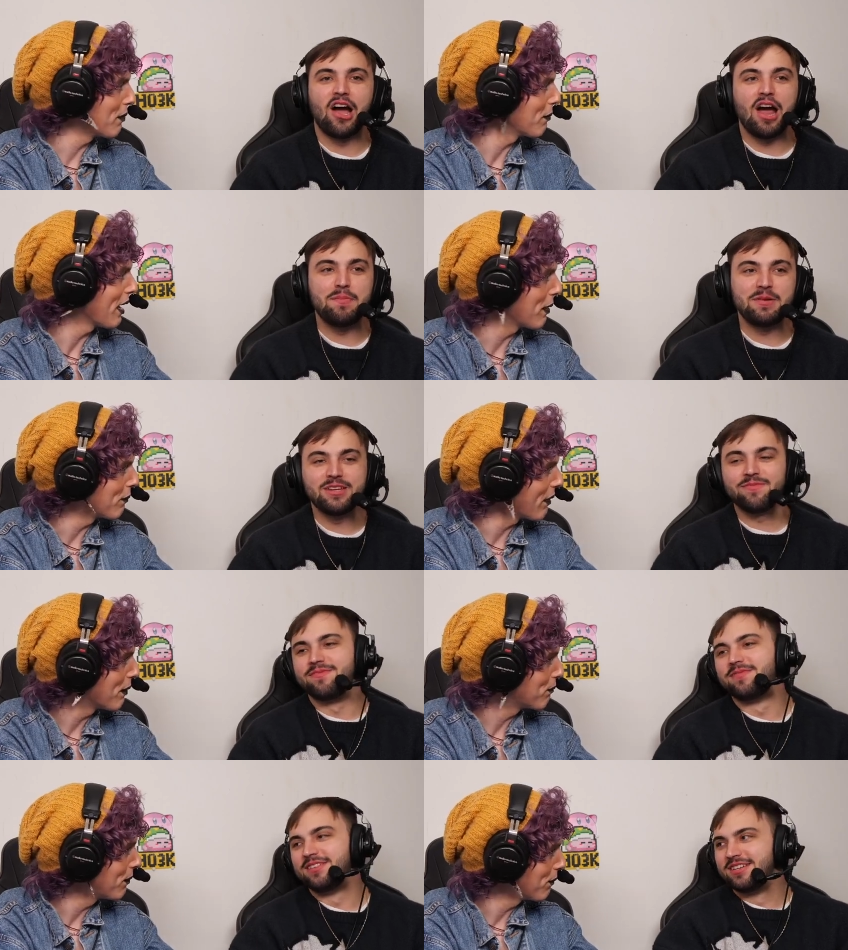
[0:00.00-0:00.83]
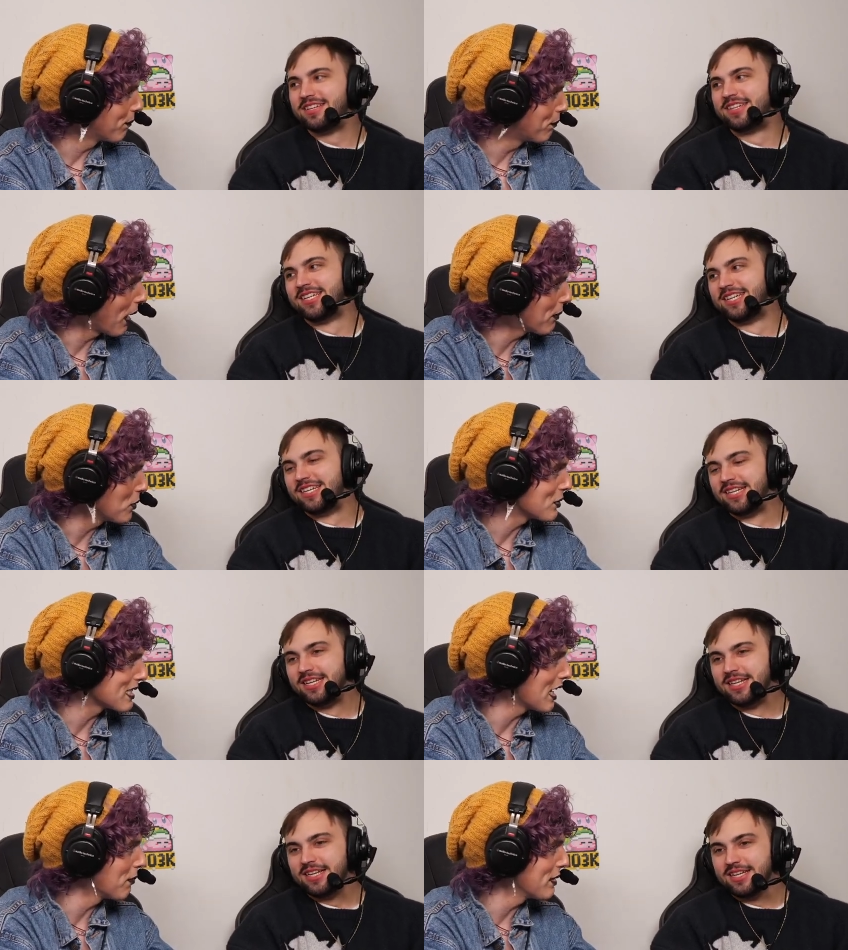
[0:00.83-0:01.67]
Speaker 1: in, in, in, Bobby
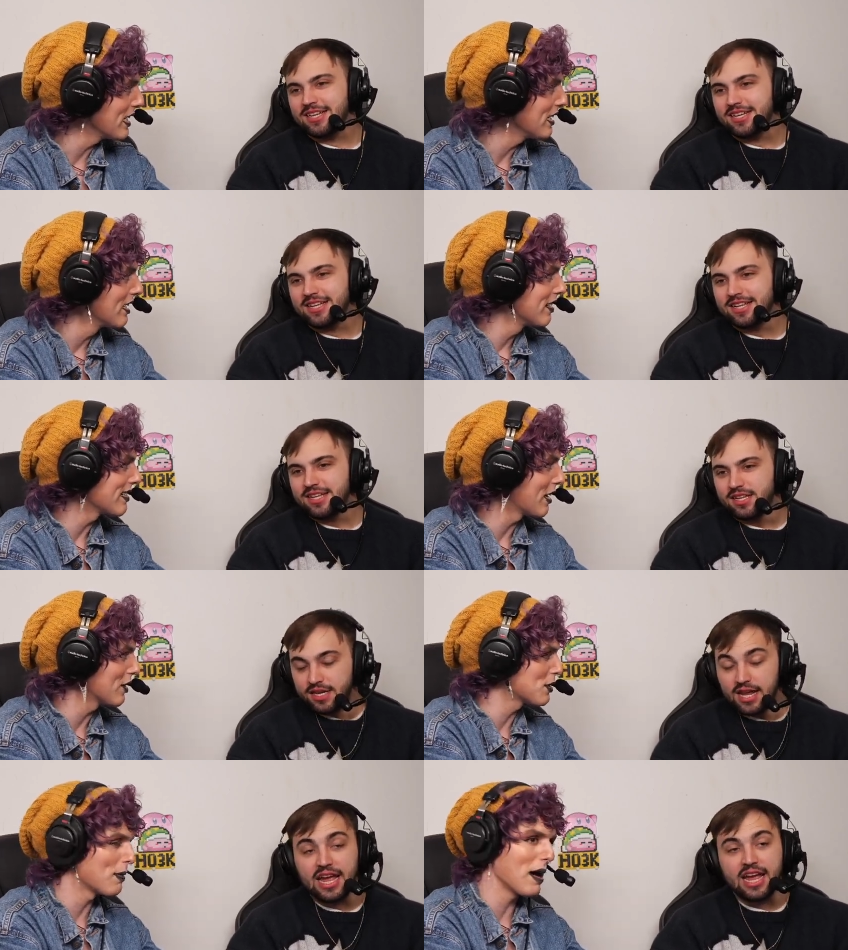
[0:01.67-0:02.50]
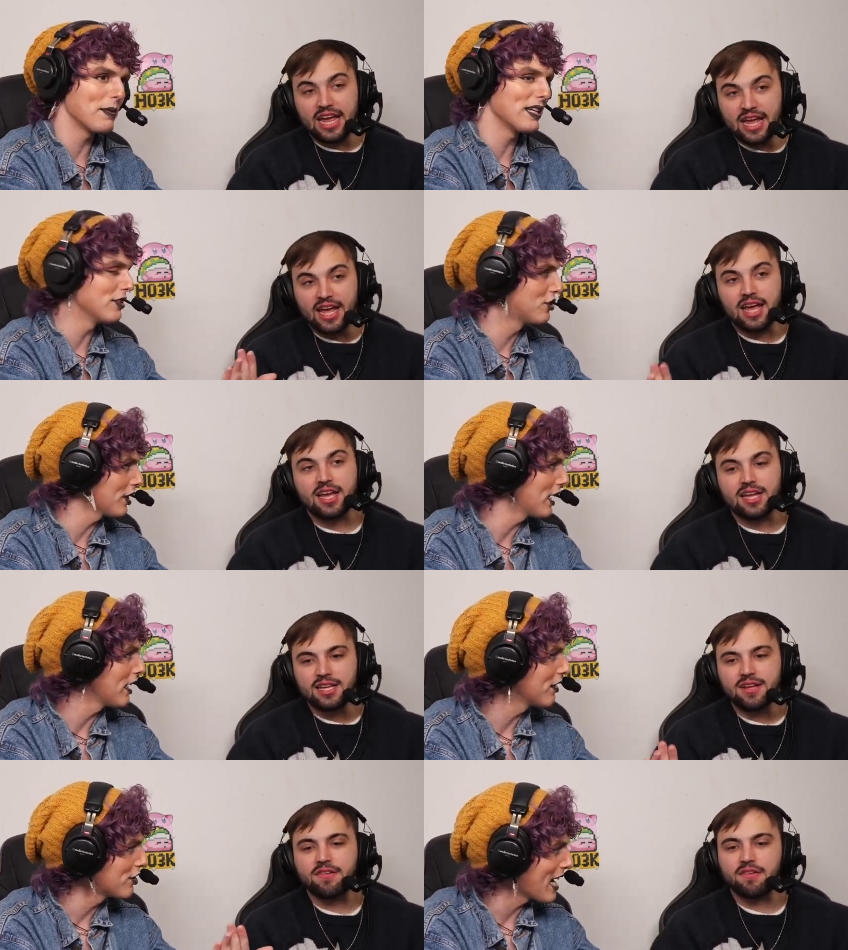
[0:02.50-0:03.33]
Wasabi, shout out yeah, Bobby
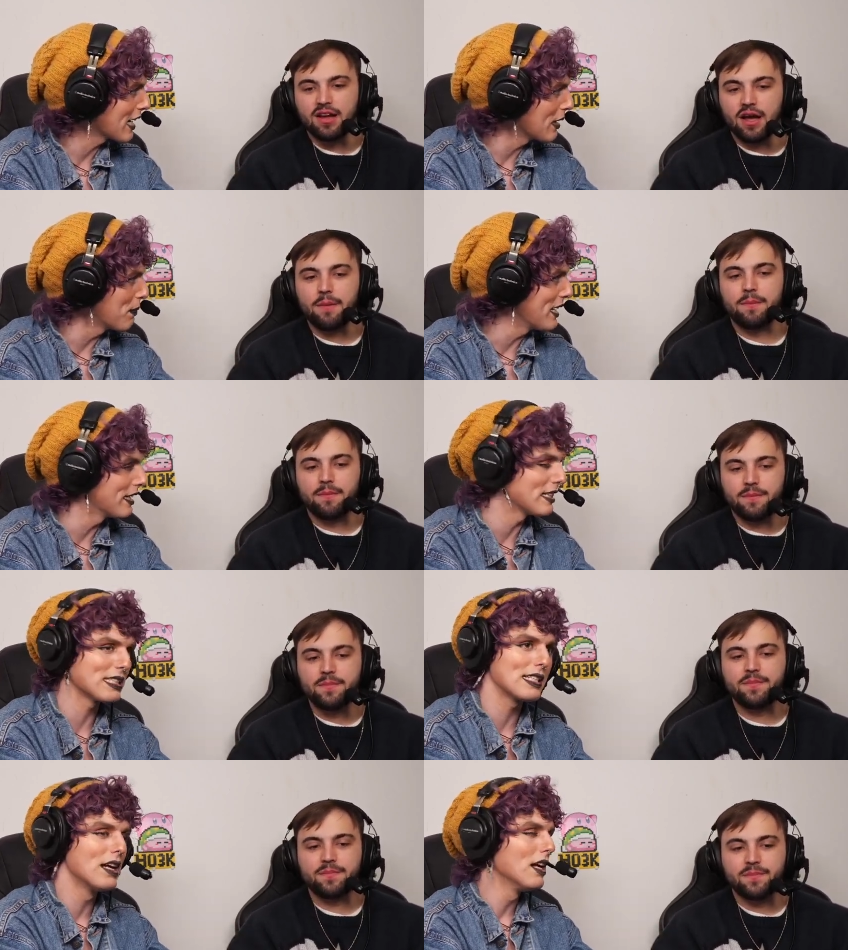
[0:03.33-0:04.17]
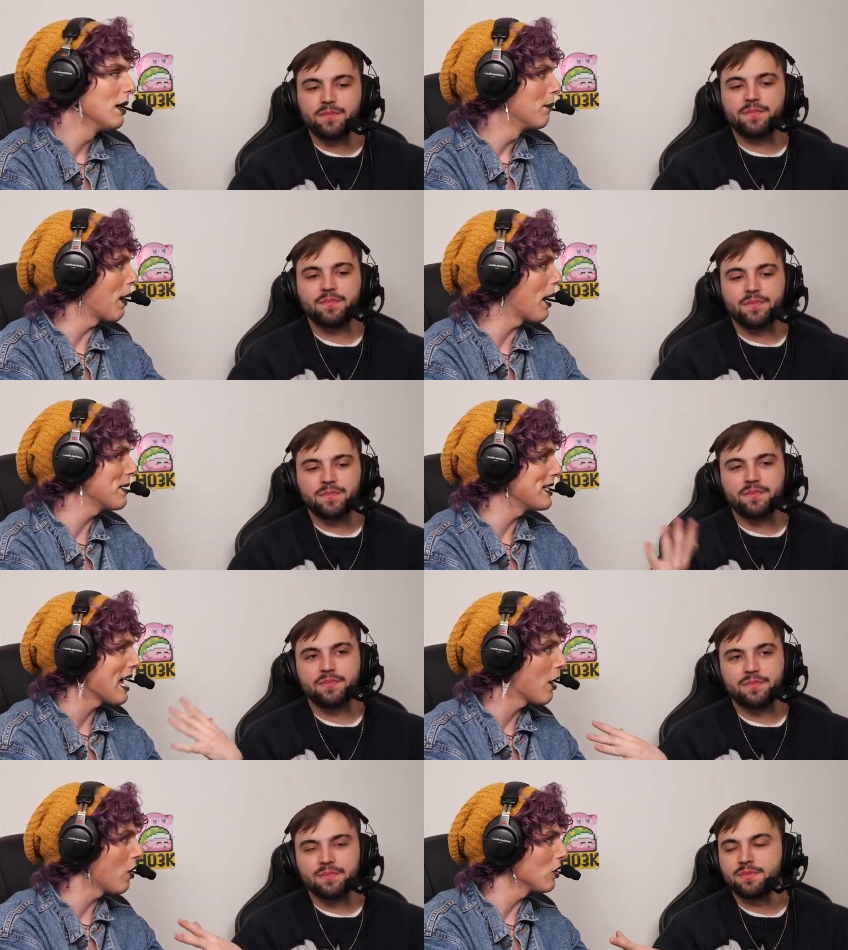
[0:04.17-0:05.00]
Jutt, Jackie Peanuts.
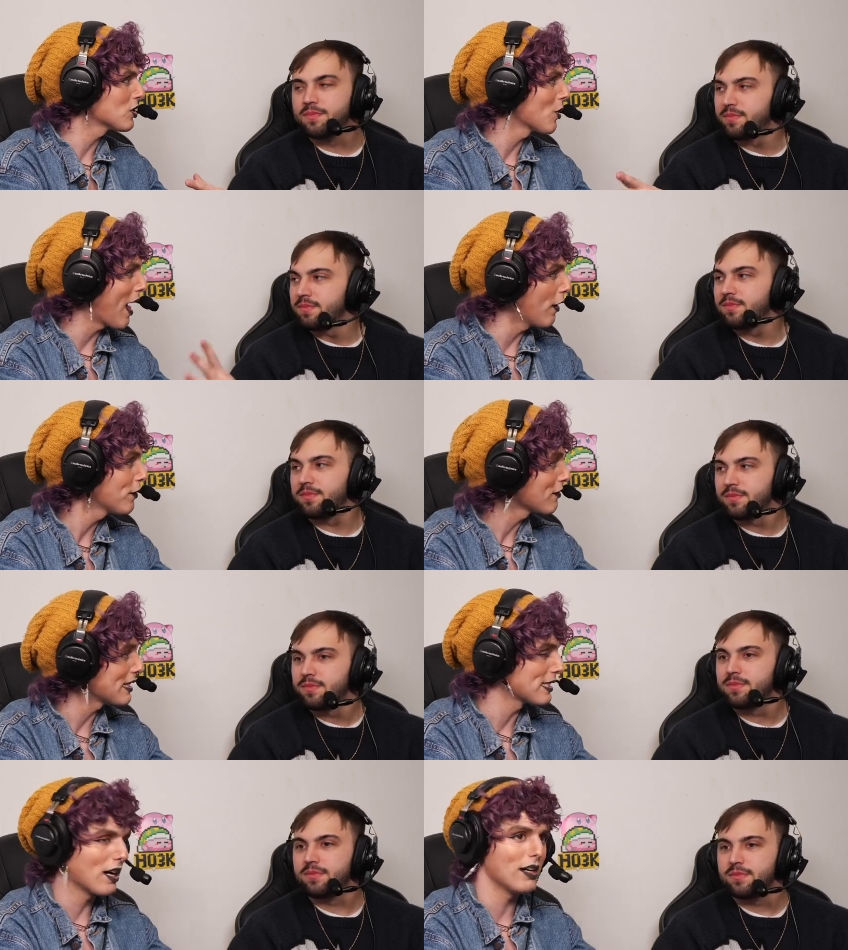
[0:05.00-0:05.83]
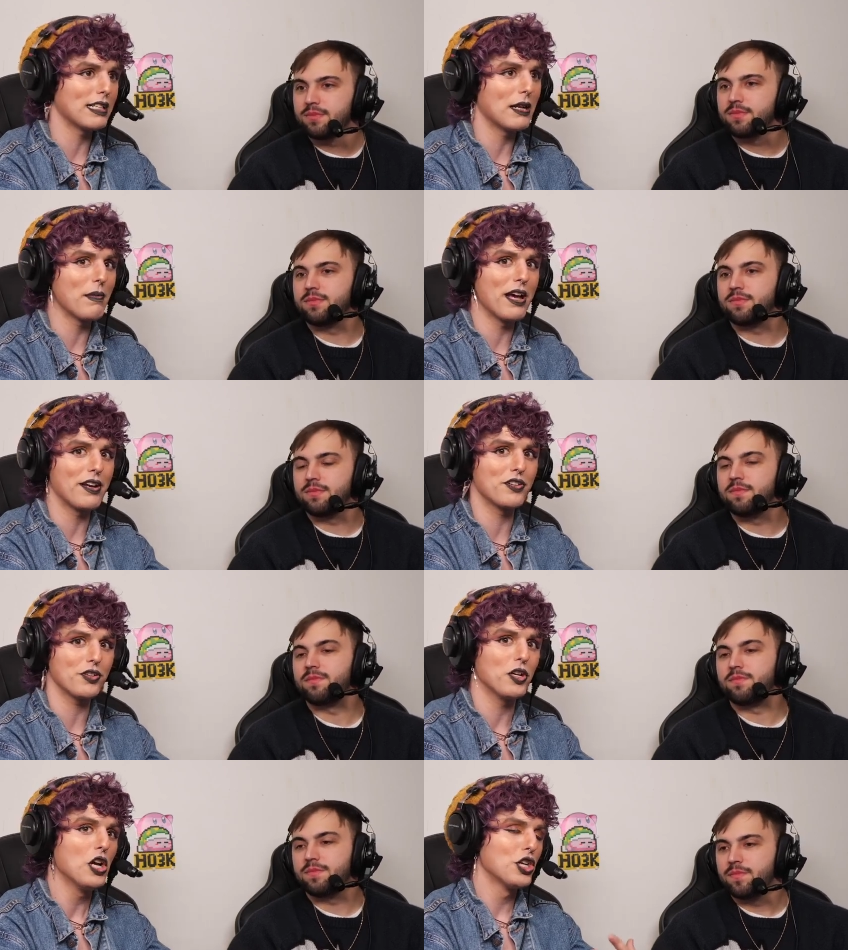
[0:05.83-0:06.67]
Bobby now also AlphaRad's content
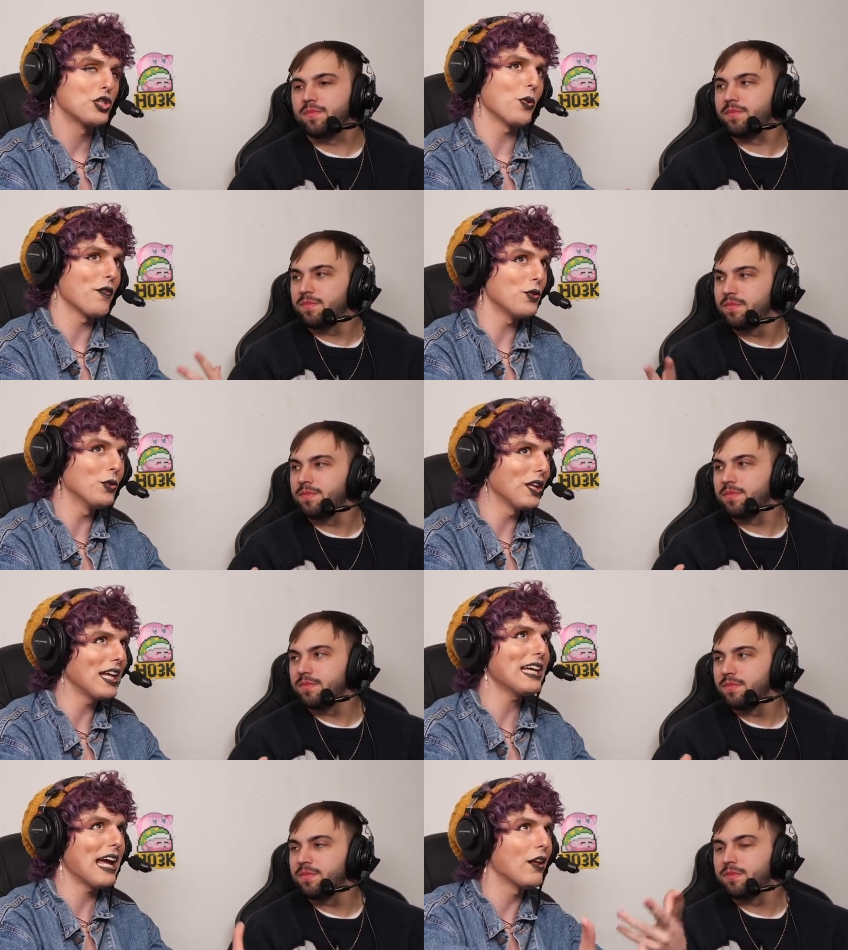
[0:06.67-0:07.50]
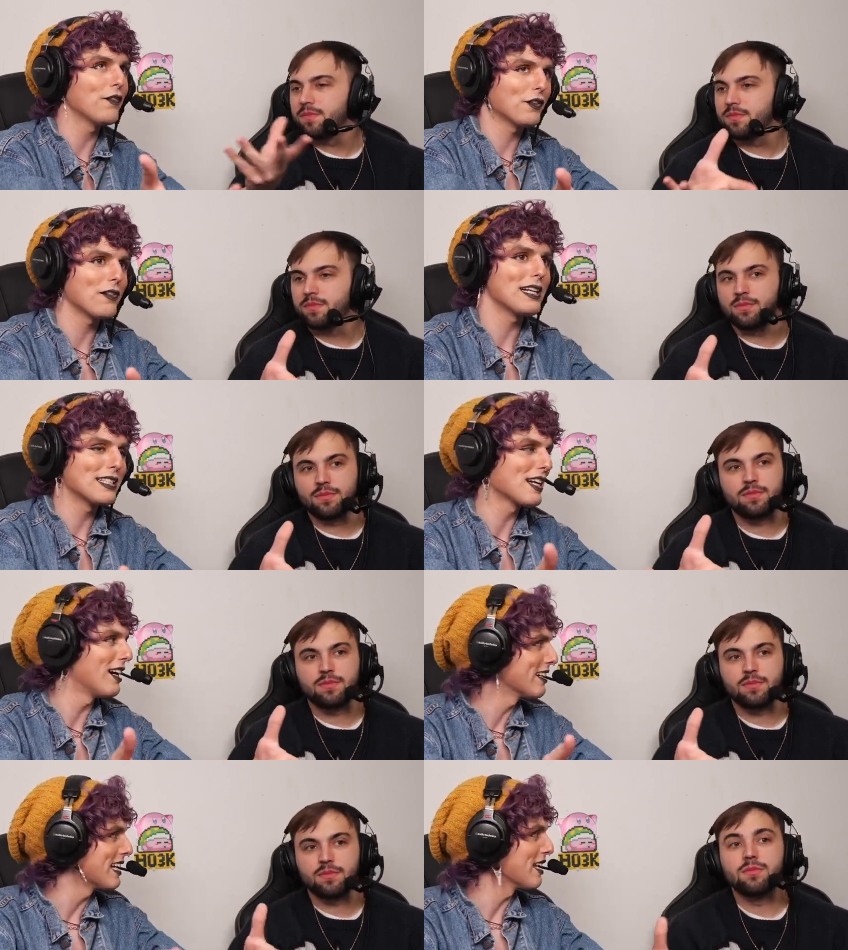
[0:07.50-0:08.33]
manager. So if you like AlphaRad's
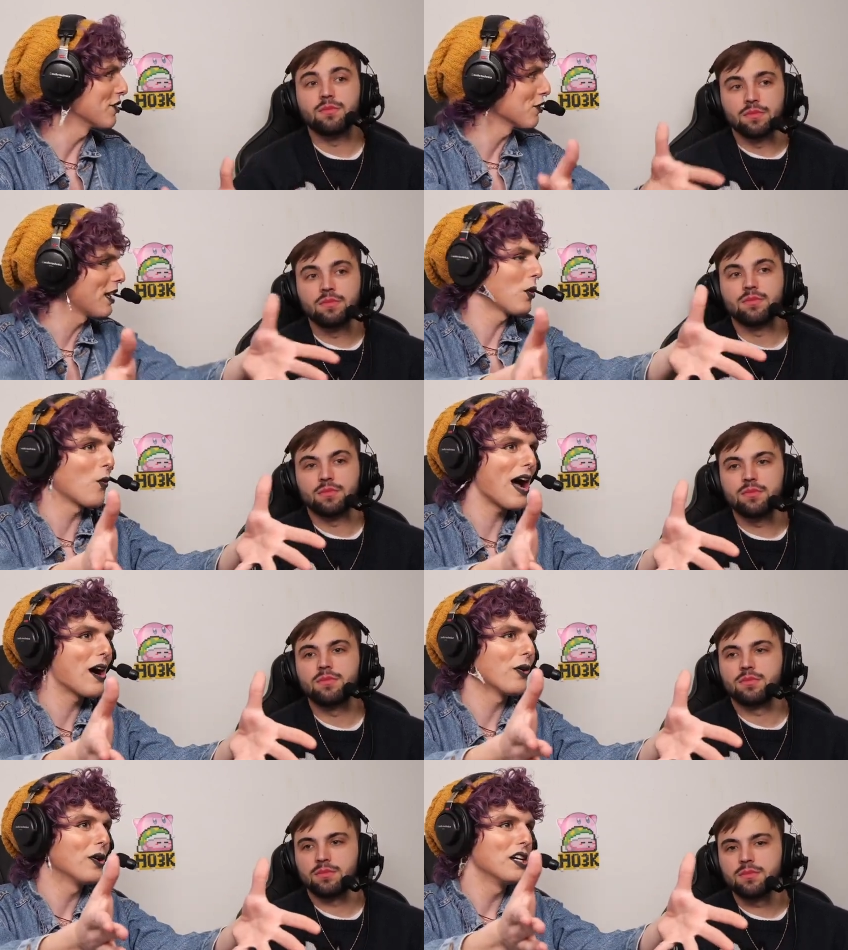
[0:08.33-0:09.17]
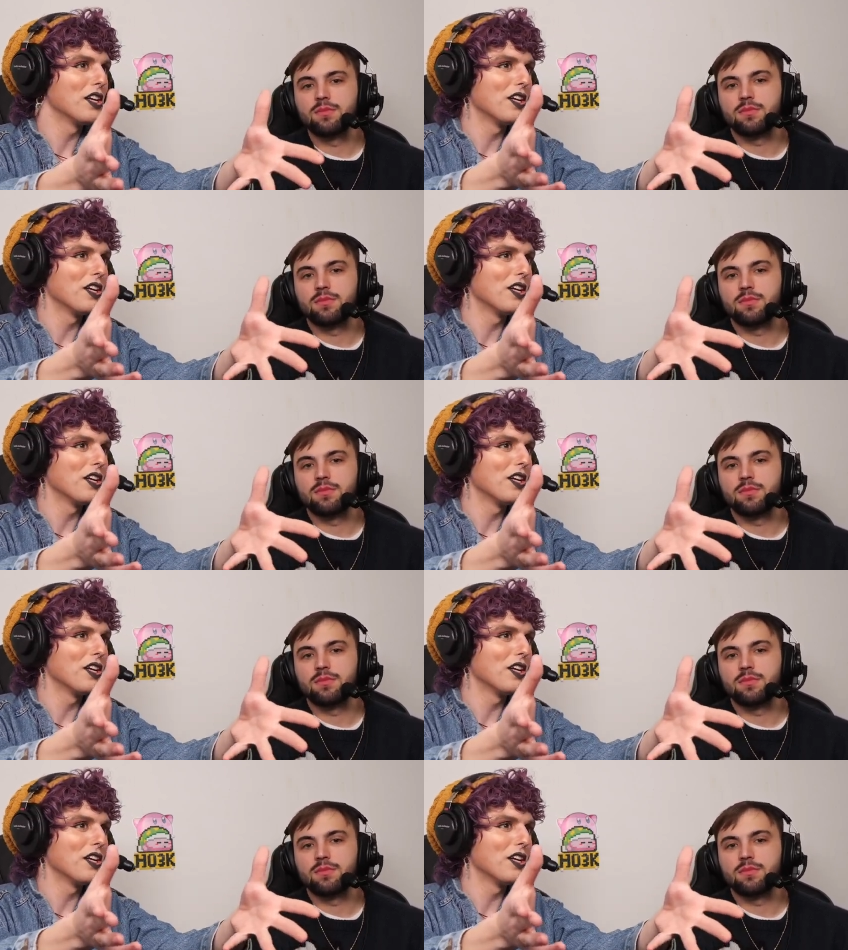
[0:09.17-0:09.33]
content and you're like, wow,